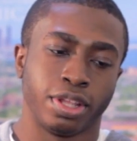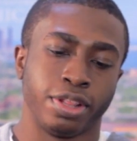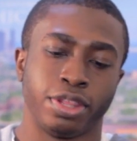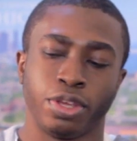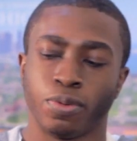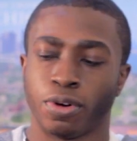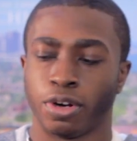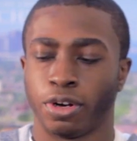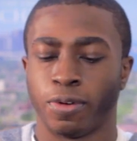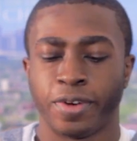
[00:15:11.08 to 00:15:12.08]
And there you
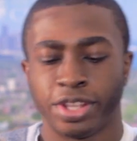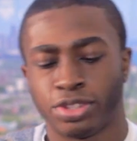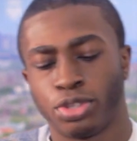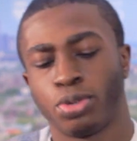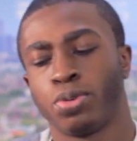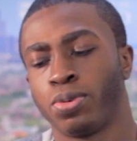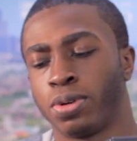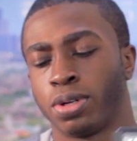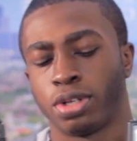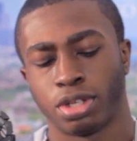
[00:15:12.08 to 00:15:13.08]
are, already 2